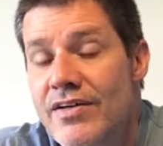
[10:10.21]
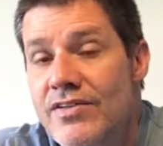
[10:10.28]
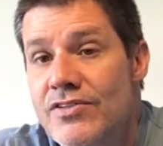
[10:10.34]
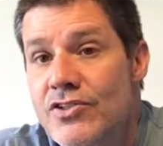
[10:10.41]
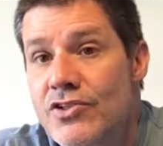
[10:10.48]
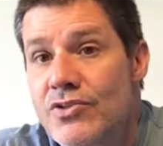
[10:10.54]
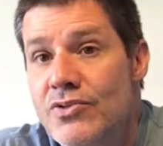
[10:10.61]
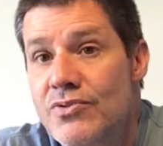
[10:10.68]

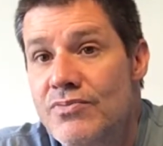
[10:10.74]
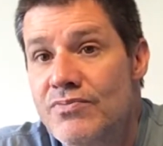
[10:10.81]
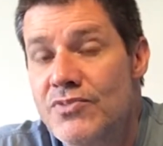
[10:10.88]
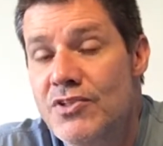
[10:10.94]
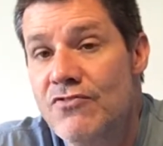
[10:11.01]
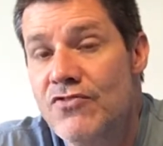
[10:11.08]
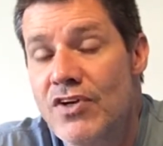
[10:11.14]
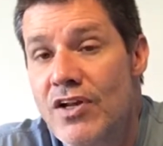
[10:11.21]
to
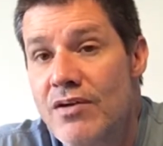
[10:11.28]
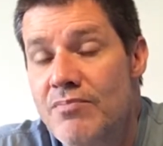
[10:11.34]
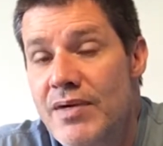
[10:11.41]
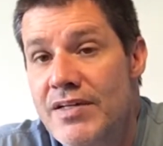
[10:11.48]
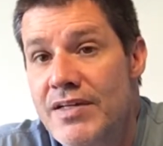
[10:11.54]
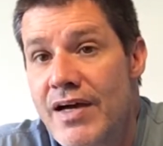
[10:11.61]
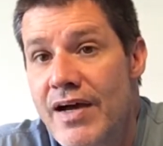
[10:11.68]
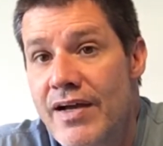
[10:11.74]
fill up my
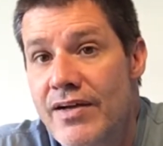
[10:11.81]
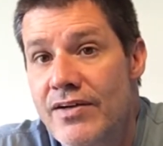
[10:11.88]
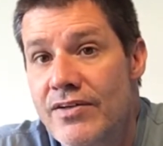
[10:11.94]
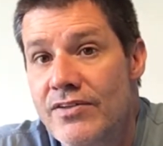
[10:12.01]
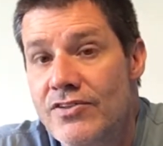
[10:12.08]
tire.